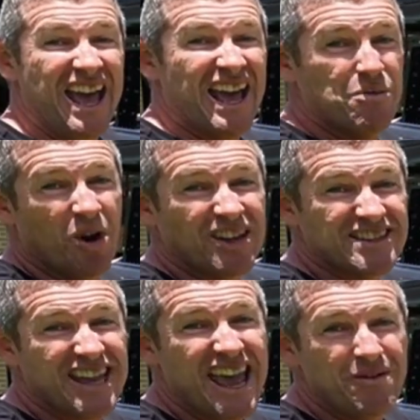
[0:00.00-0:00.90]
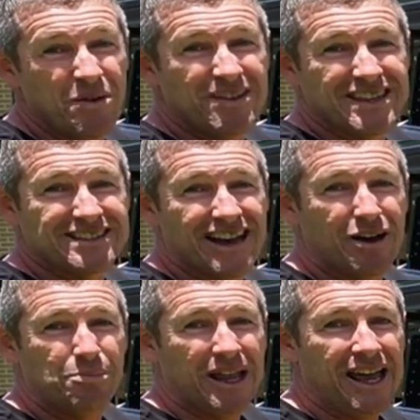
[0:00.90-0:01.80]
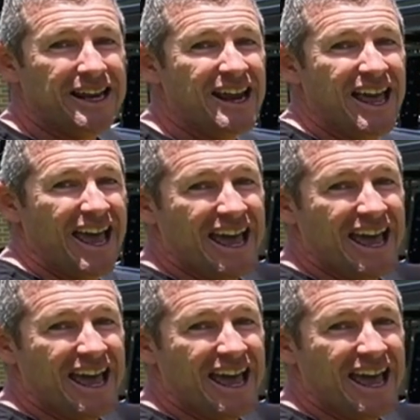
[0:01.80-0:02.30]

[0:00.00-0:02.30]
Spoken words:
It works even with the sail plane